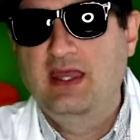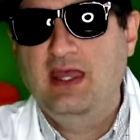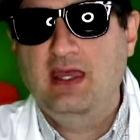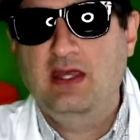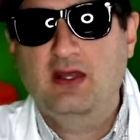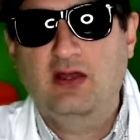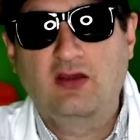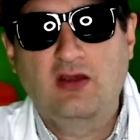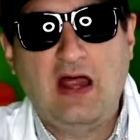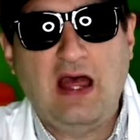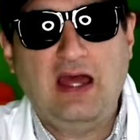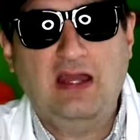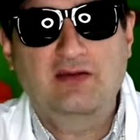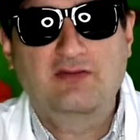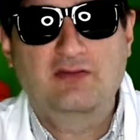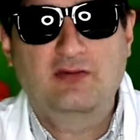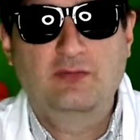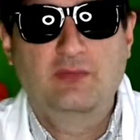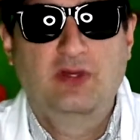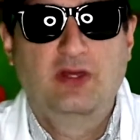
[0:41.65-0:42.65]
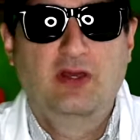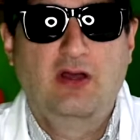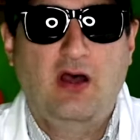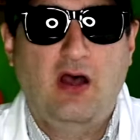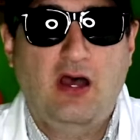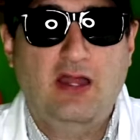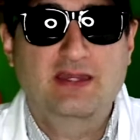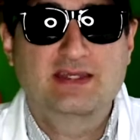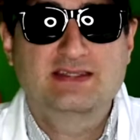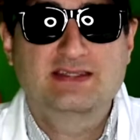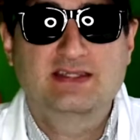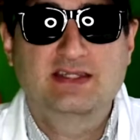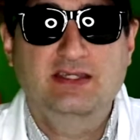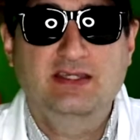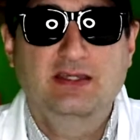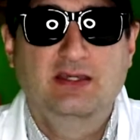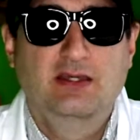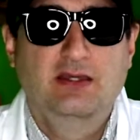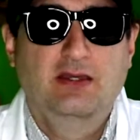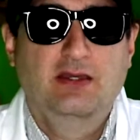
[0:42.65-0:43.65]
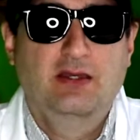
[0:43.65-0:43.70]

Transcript: and a lot of them, honestly,